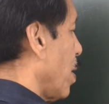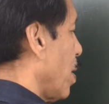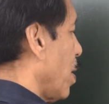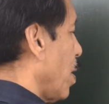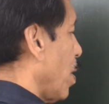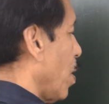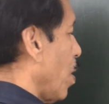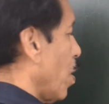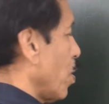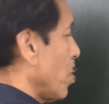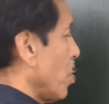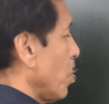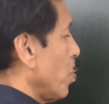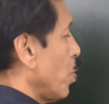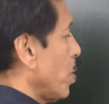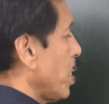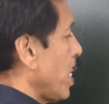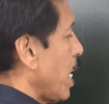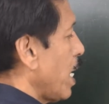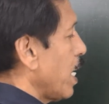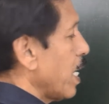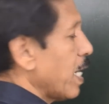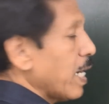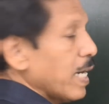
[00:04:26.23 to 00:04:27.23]
or
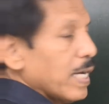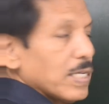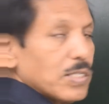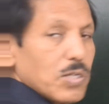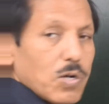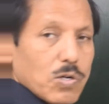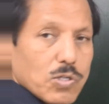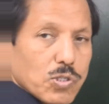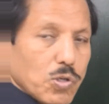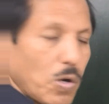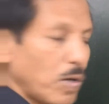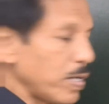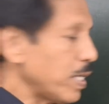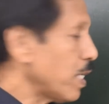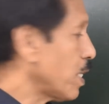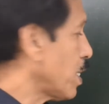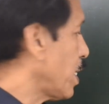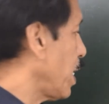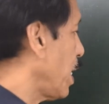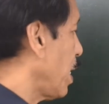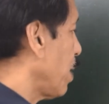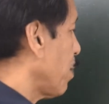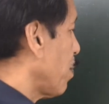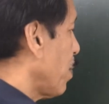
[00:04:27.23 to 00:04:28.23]
UTI gauge or sonic
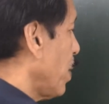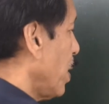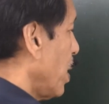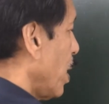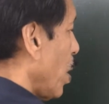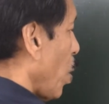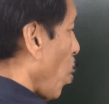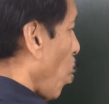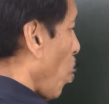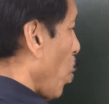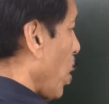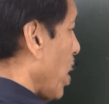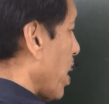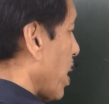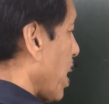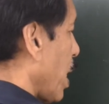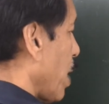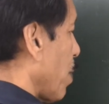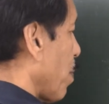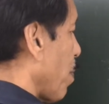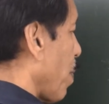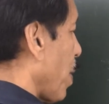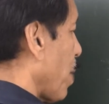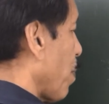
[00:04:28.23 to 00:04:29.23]
tape will
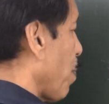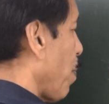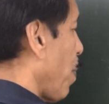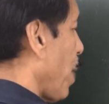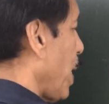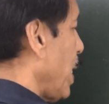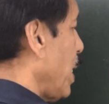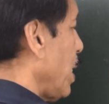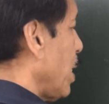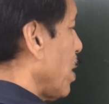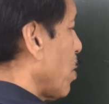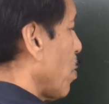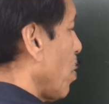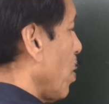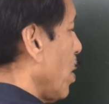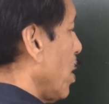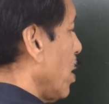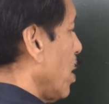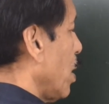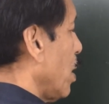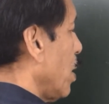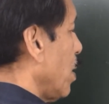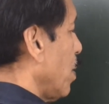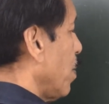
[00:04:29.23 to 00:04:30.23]
run
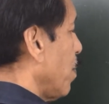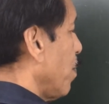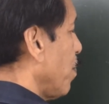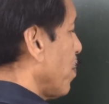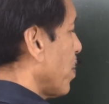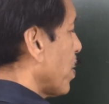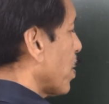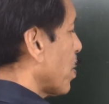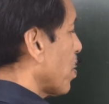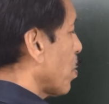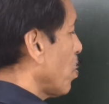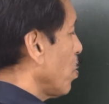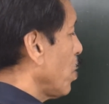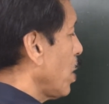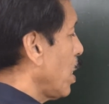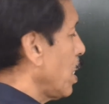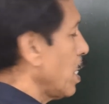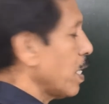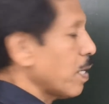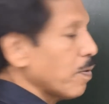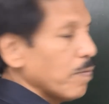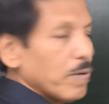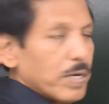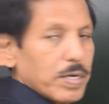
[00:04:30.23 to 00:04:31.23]
perpendicular to the
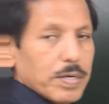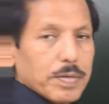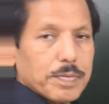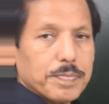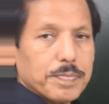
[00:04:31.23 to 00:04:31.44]
liquid.